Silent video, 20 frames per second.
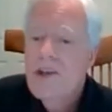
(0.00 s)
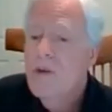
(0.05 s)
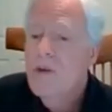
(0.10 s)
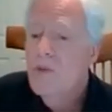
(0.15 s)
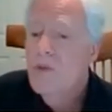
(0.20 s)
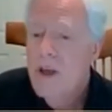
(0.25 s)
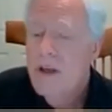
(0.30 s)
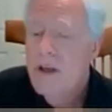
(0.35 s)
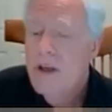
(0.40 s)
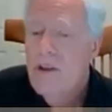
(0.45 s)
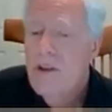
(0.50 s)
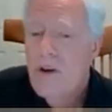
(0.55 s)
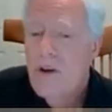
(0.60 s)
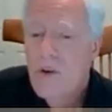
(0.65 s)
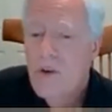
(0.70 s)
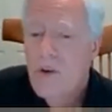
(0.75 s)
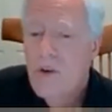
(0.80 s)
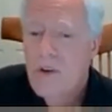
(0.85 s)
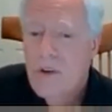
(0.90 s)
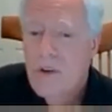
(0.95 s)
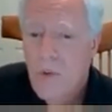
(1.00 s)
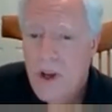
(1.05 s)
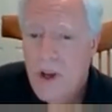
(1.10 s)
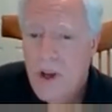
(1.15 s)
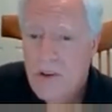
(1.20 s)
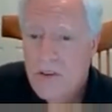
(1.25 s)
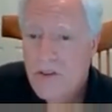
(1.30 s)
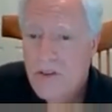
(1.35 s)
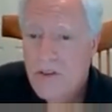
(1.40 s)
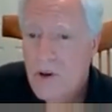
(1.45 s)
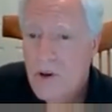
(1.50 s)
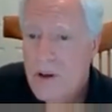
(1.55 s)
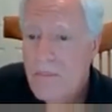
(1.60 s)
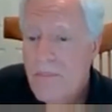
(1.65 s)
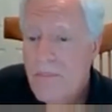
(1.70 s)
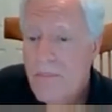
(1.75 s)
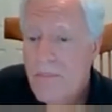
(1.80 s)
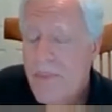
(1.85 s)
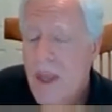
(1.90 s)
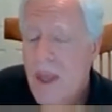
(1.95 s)
unrelated donor in the registry.
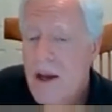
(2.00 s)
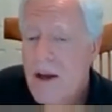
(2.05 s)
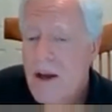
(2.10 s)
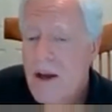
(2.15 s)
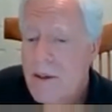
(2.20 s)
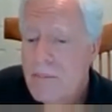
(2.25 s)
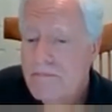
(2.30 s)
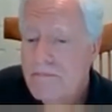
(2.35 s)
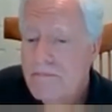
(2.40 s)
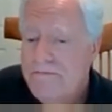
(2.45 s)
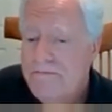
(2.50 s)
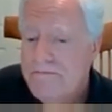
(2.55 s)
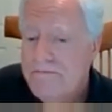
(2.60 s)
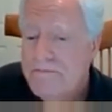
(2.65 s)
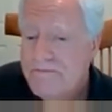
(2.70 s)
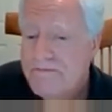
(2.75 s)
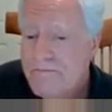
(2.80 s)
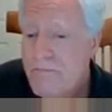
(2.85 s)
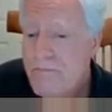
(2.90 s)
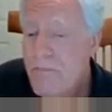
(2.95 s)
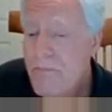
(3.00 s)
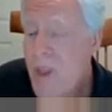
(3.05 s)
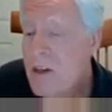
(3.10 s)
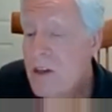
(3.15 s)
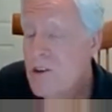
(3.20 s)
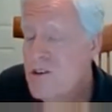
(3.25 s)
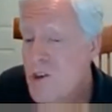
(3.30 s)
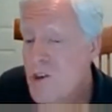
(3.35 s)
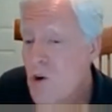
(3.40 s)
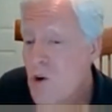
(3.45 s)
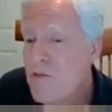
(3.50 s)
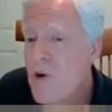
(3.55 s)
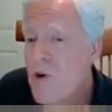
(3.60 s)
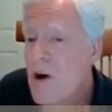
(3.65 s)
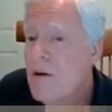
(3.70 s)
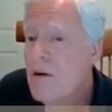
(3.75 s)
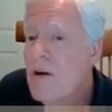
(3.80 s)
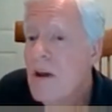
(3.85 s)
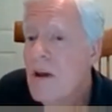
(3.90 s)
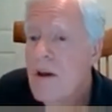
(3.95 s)
To serve
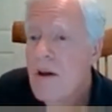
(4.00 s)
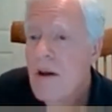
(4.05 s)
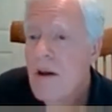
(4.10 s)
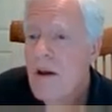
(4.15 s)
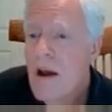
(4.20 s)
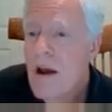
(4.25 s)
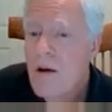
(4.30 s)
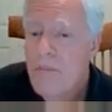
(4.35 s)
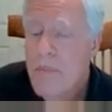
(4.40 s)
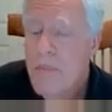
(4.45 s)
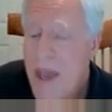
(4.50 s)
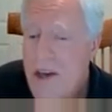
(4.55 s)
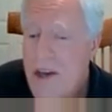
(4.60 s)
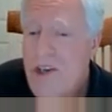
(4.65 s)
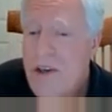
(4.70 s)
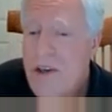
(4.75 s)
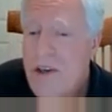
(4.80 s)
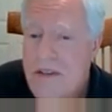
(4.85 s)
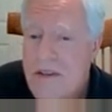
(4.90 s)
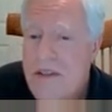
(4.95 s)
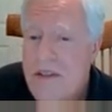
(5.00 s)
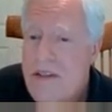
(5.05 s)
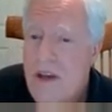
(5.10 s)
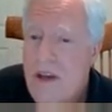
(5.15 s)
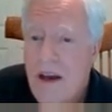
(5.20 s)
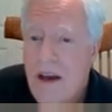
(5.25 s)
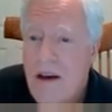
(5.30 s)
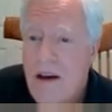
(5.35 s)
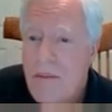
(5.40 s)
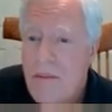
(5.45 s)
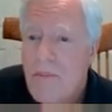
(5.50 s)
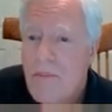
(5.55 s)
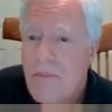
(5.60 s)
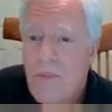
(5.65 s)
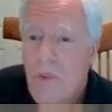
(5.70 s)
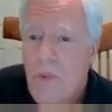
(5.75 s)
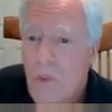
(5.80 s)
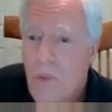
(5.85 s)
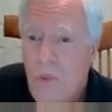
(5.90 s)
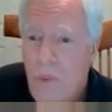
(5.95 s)
our patients,
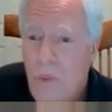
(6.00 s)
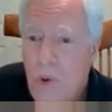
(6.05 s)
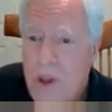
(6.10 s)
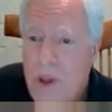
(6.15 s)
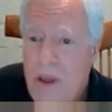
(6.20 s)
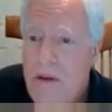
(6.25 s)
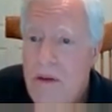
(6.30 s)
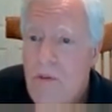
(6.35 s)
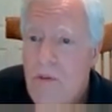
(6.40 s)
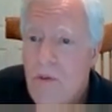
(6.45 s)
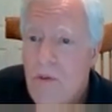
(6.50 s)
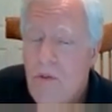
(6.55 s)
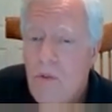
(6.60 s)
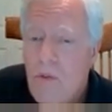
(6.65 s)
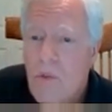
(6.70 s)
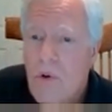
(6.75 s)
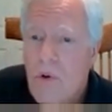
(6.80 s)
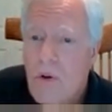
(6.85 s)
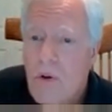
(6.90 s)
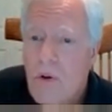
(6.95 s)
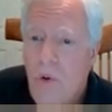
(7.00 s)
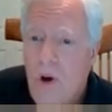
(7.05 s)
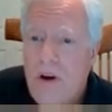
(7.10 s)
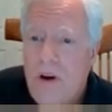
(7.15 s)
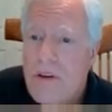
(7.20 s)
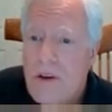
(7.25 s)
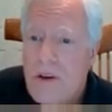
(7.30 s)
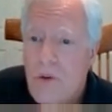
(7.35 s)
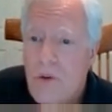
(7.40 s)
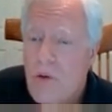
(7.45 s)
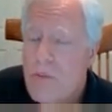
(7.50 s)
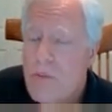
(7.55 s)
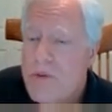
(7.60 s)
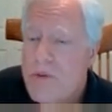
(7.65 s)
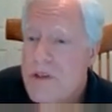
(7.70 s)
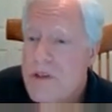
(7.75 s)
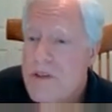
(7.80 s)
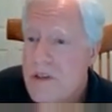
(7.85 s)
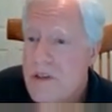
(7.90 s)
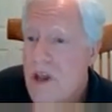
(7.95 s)
we were one of the groups
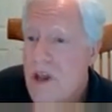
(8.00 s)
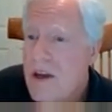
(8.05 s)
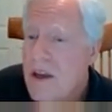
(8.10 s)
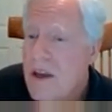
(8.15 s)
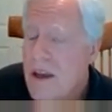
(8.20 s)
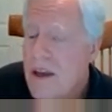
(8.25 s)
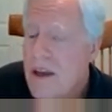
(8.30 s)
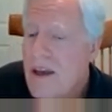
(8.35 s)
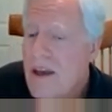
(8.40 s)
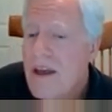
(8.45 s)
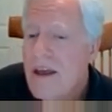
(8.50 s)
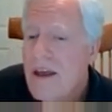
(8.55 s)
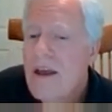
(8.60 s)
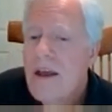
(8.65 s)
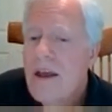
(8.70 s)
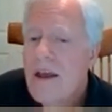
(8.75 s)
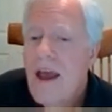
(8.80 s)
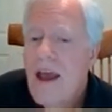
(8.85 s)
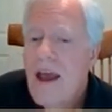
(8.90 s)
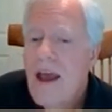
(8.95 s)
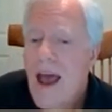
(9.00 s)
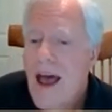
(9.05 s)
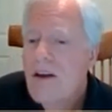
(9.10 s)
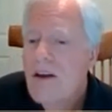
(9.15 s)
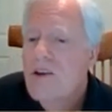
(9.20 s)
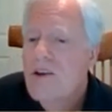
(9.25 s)
studying how